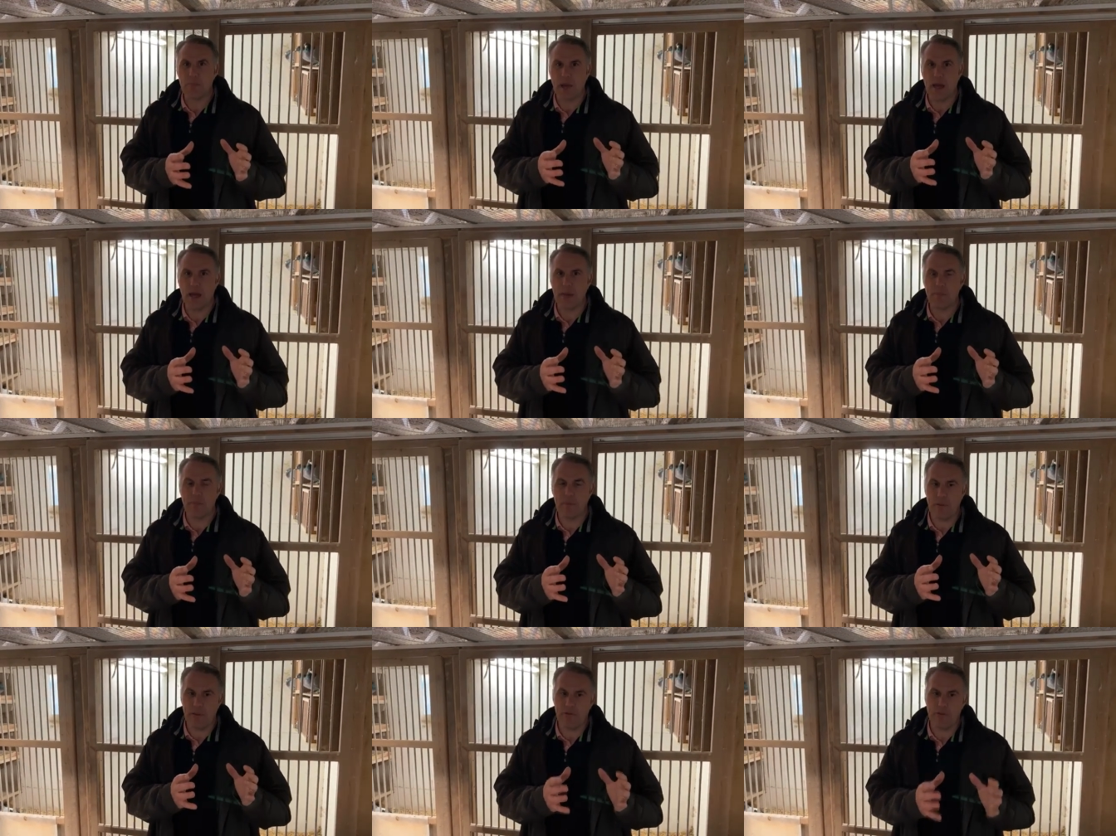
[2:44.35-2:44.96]

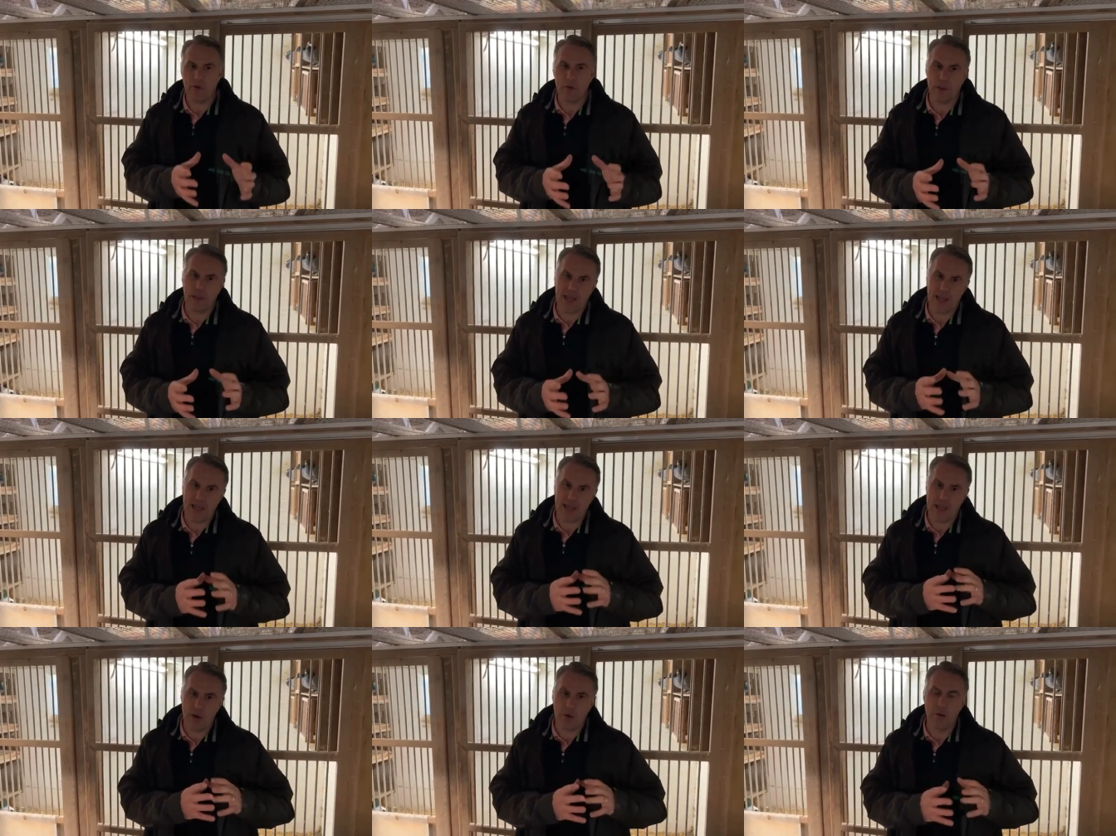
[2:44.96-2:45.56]
but before
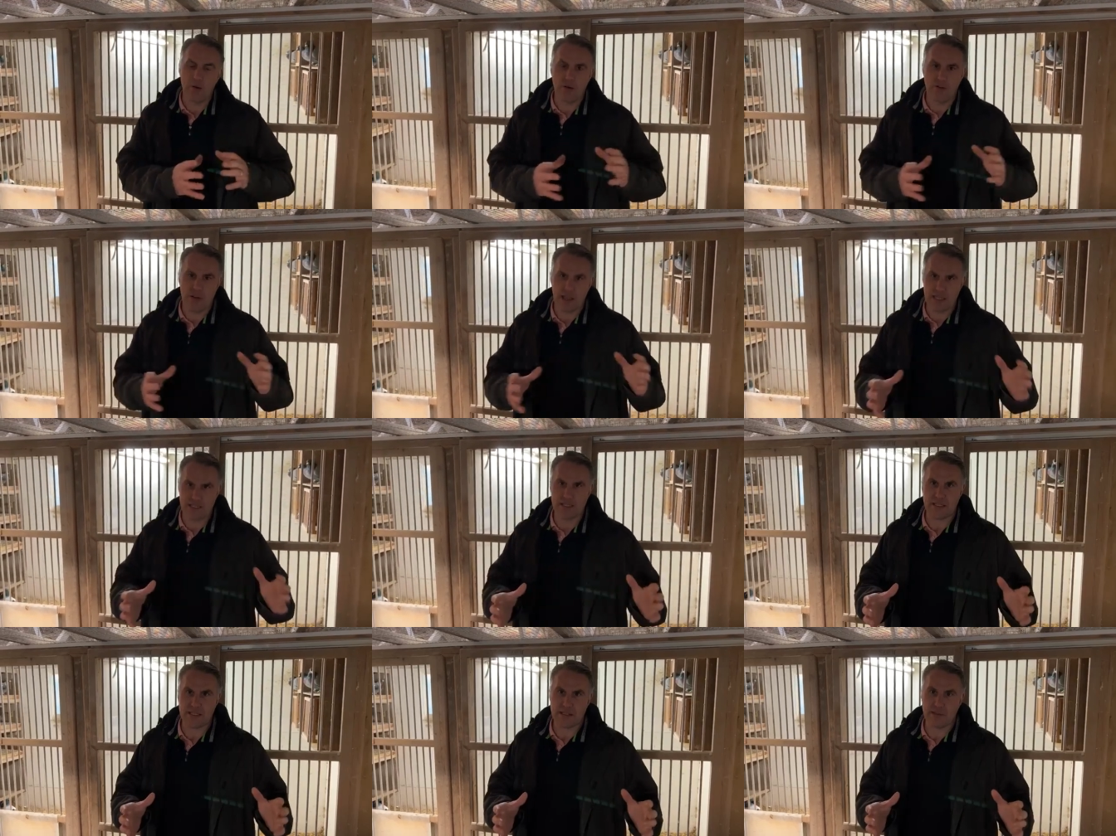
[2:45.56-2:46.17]
that all the
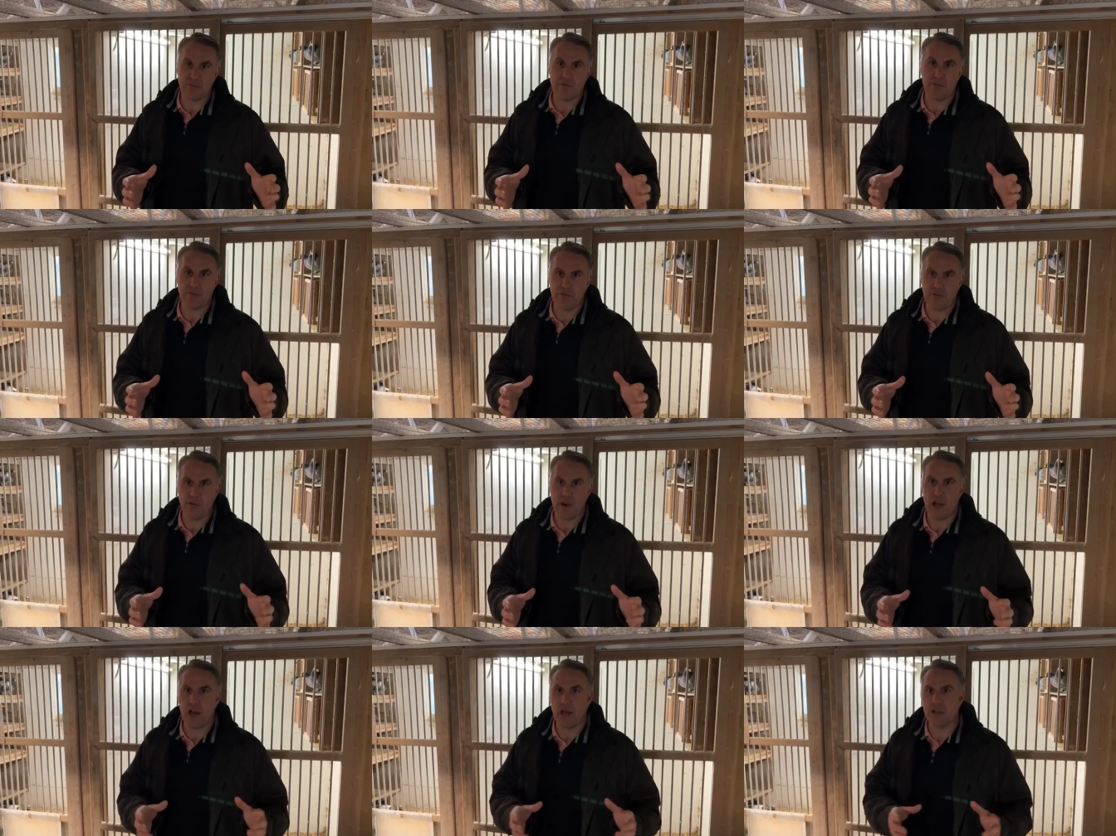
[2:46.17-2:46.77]
races are from
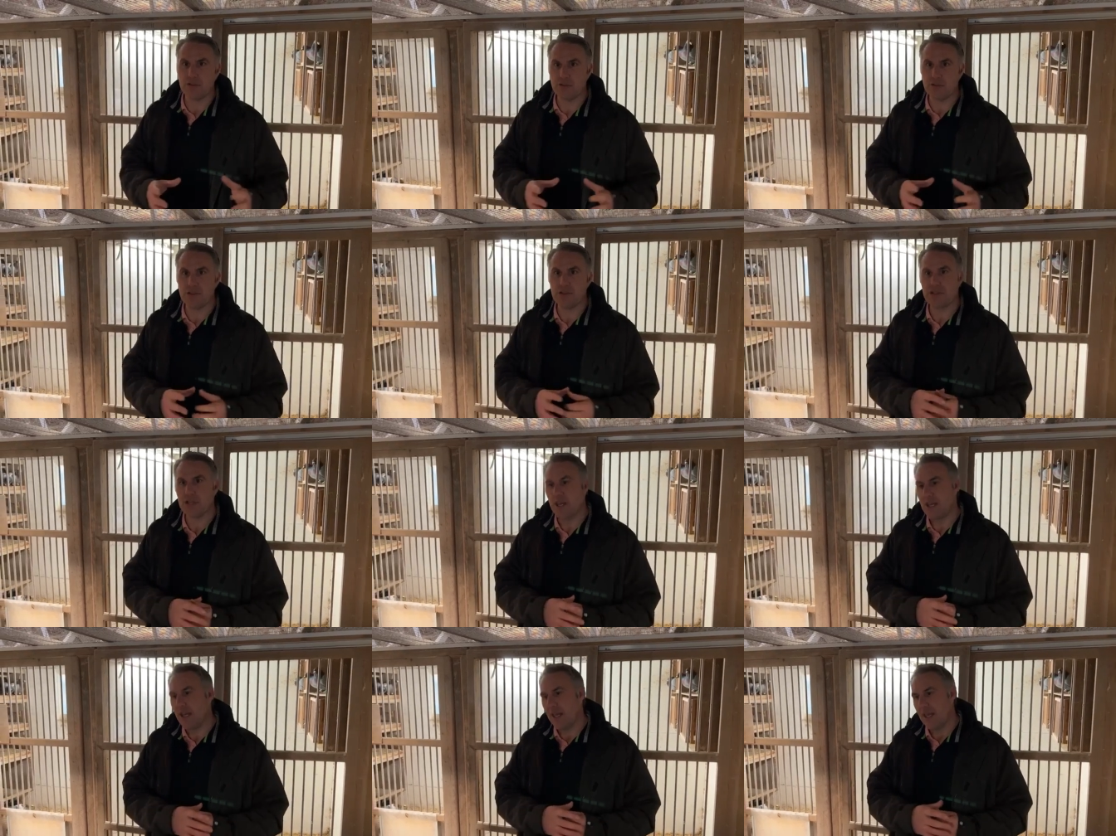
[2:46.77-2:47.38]

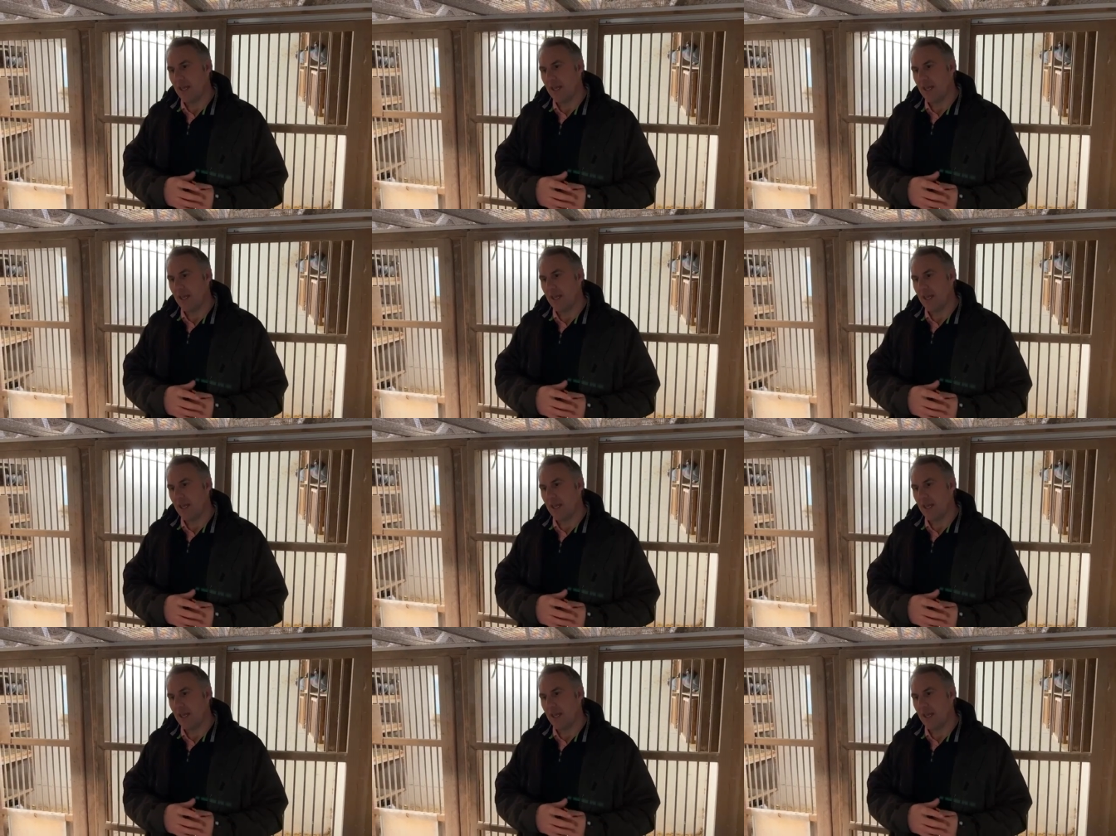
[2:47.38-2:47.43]
France